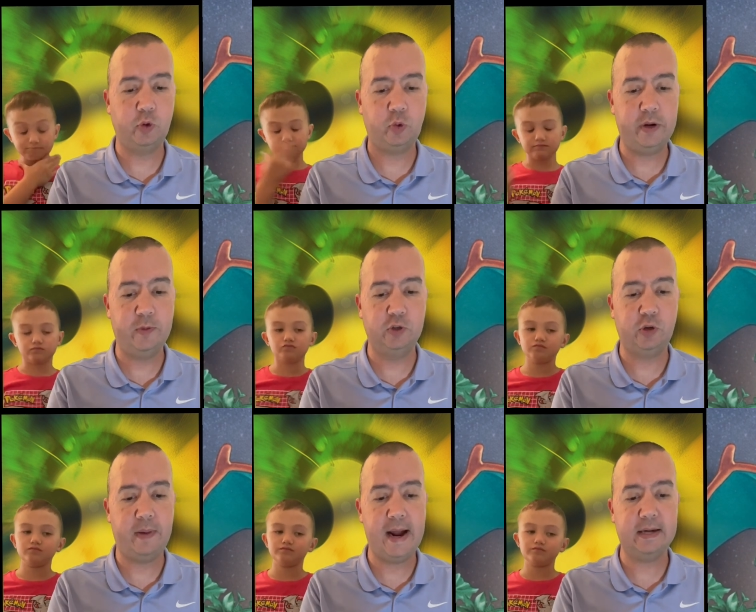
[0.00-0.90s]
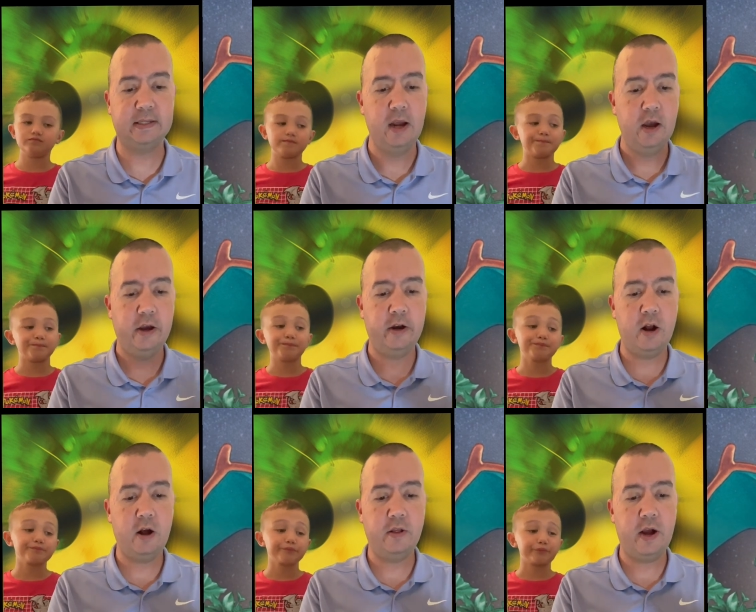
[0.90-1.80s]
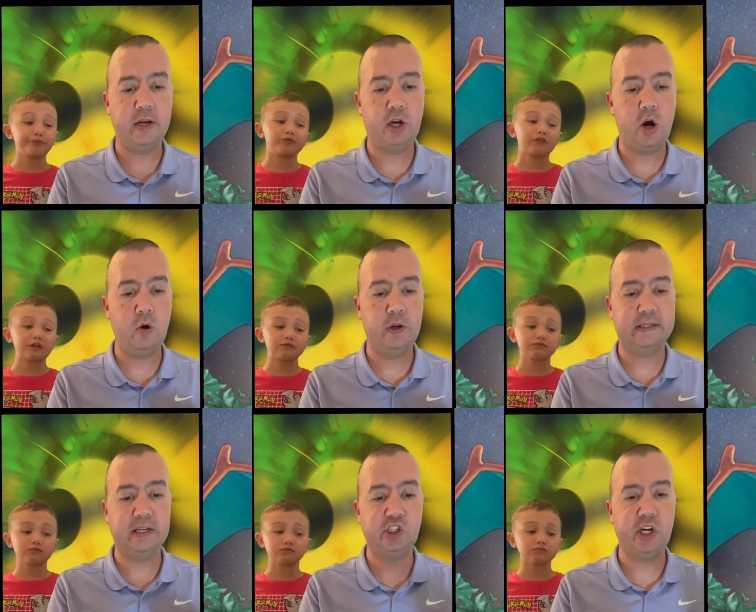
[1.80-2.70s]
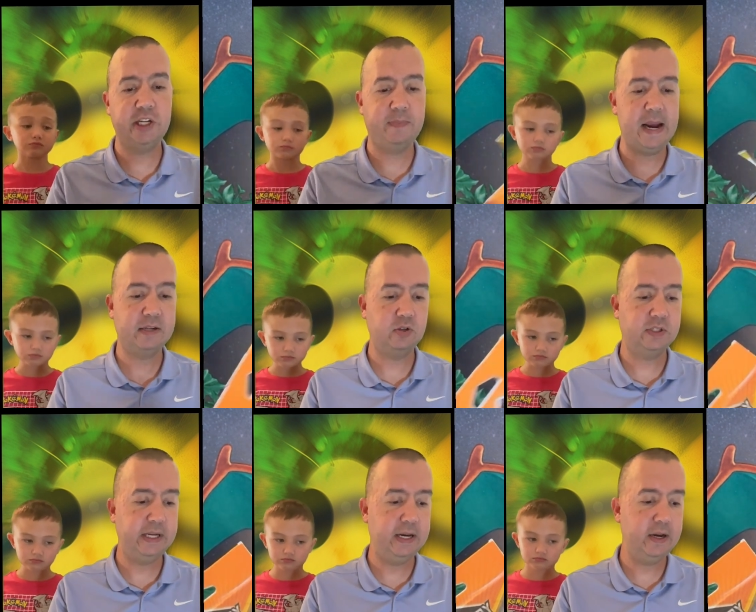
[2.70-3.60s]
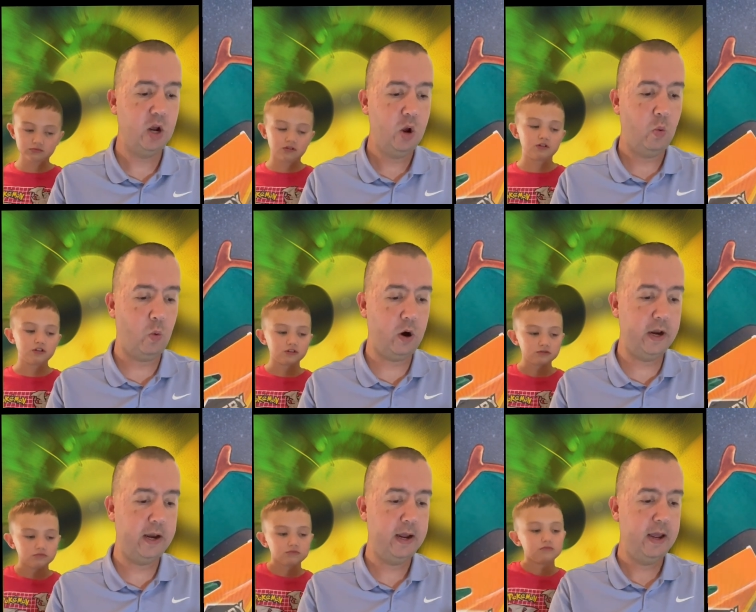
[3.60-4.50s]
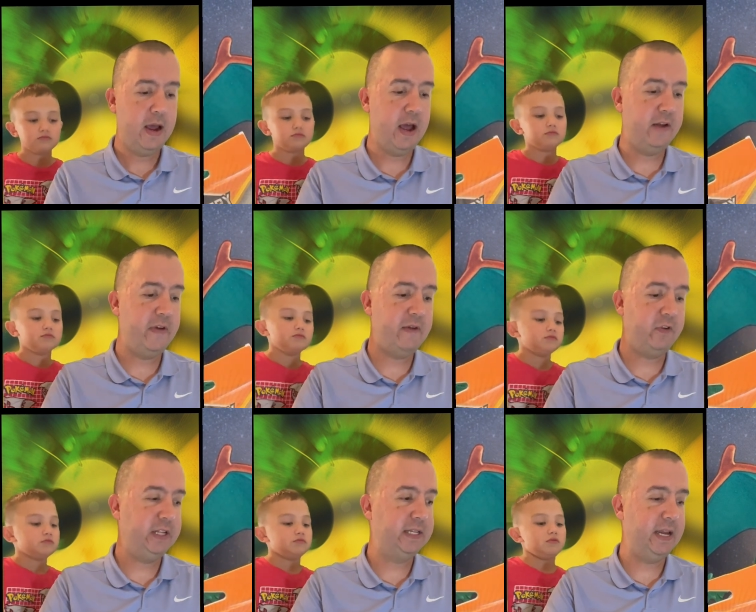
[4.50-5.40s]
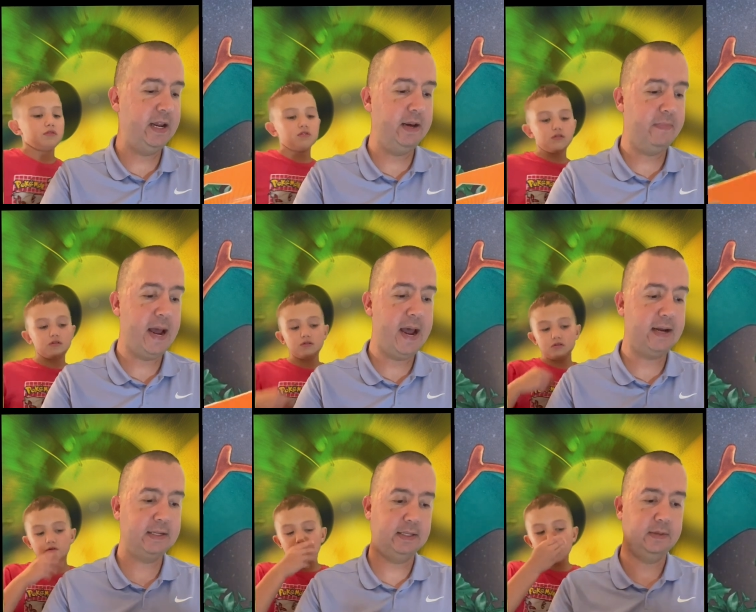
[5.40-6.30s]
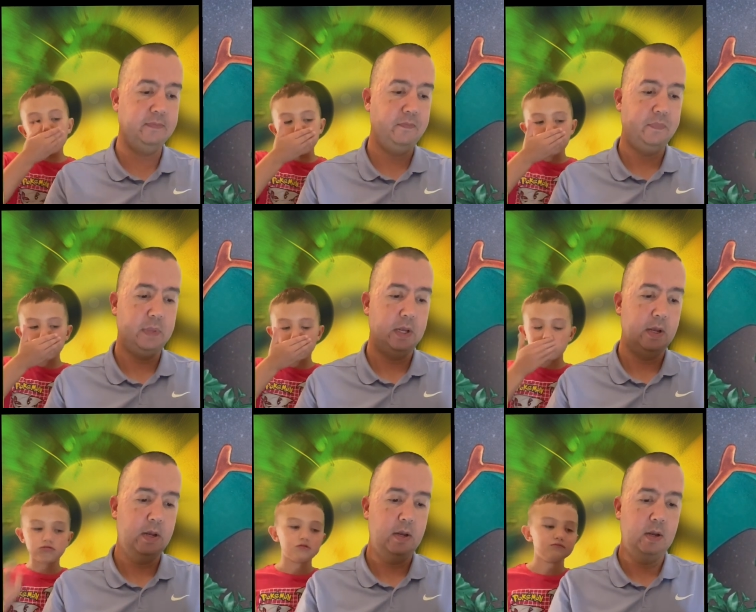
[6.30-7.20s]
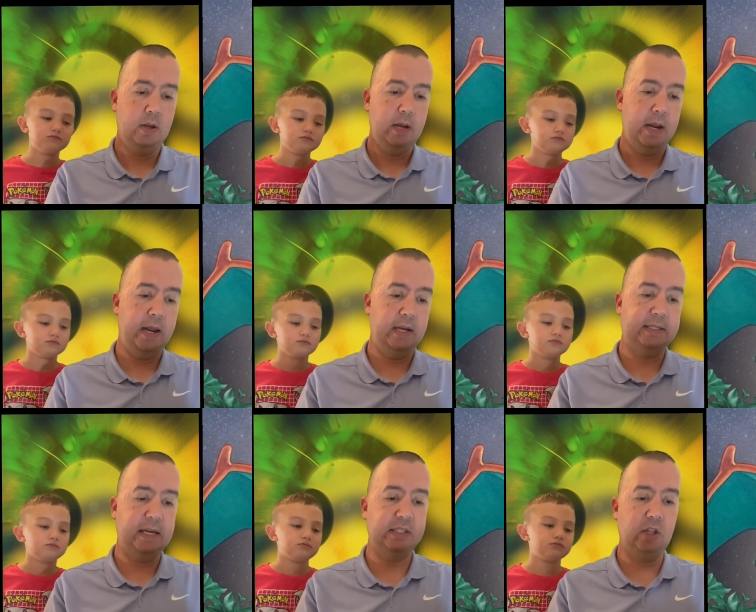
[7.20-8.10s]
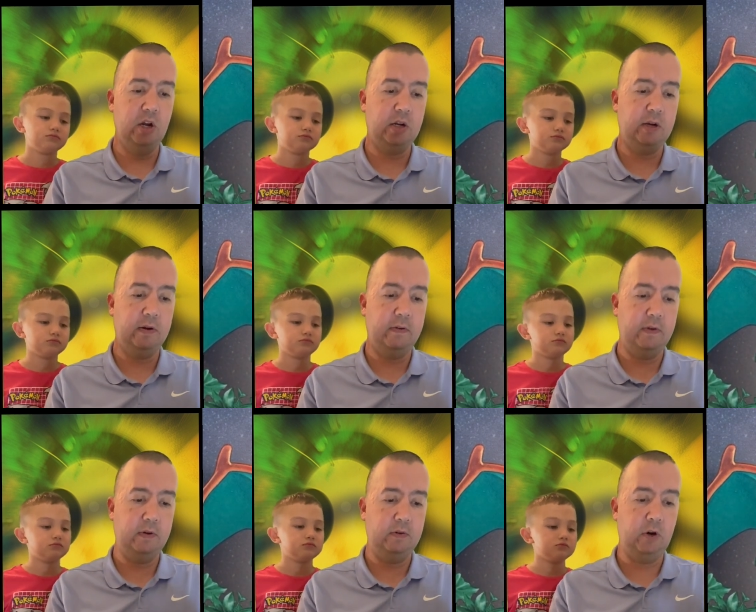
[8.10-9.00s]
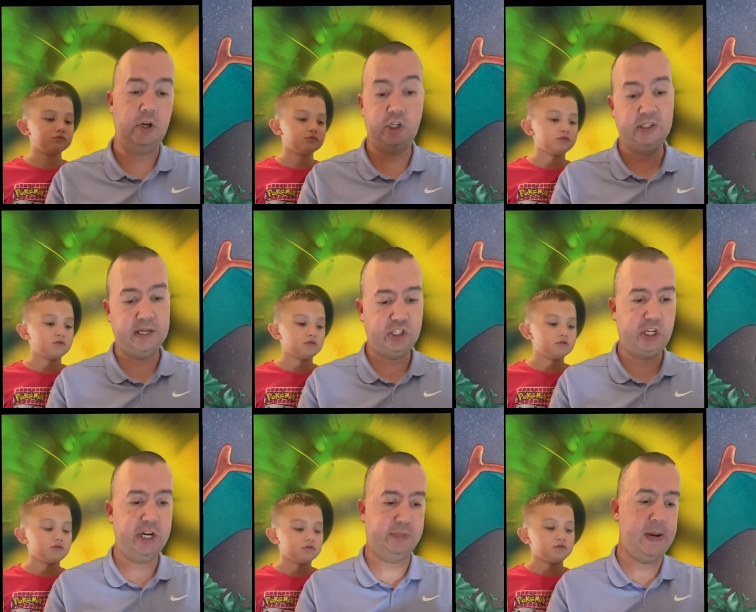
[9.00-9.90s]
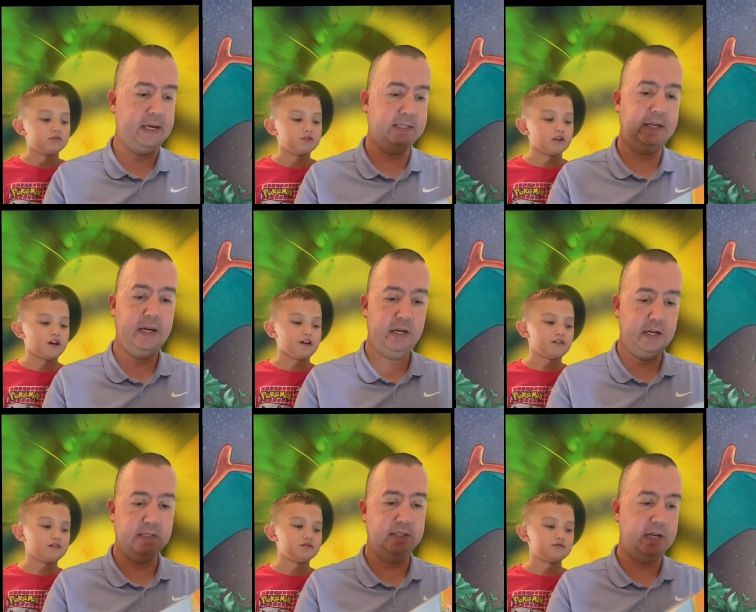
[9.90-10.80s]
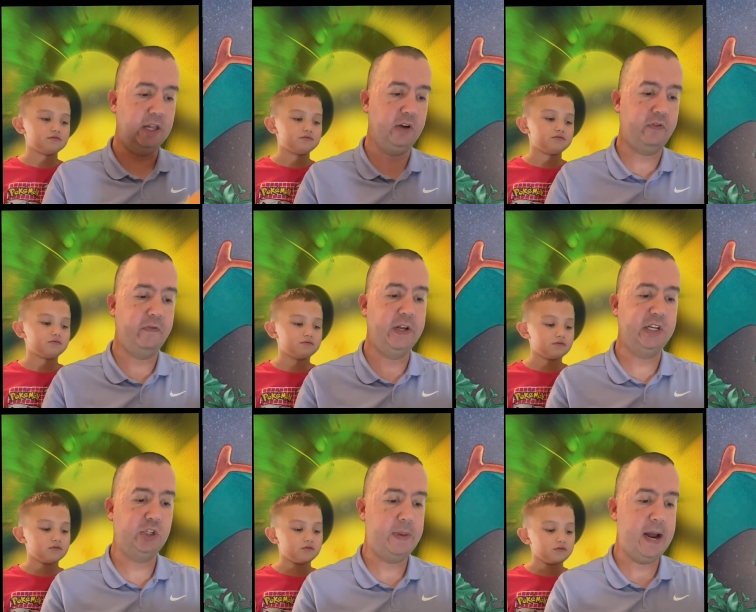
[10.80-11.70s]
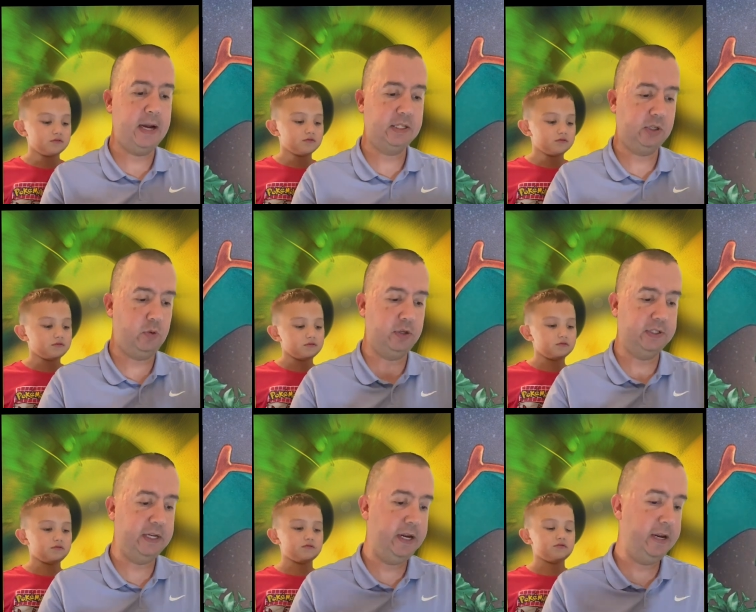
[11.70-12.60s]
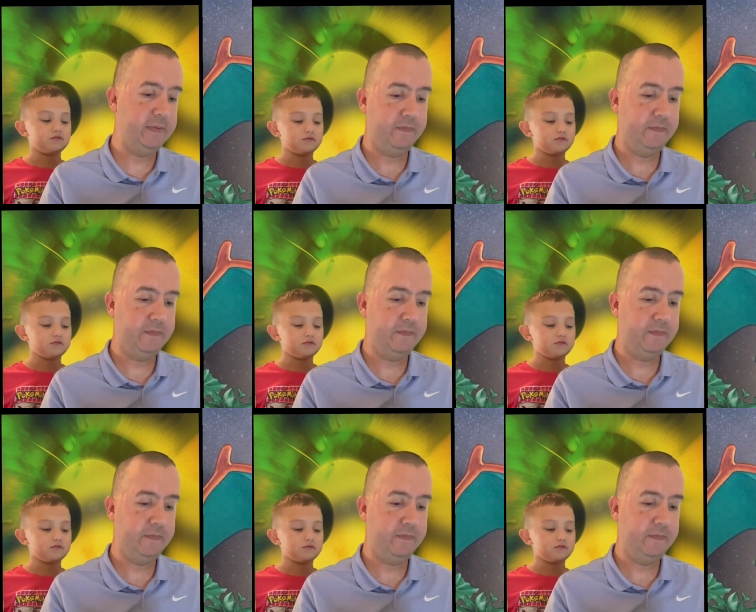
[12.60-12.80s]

Speaker 1: three booster packs and an online code. It says chase packs are seeded one out of every ten packs, and it says look or it just says Chase Pack C. Yeah. It doesn't say look for vintage packs. So we'll see.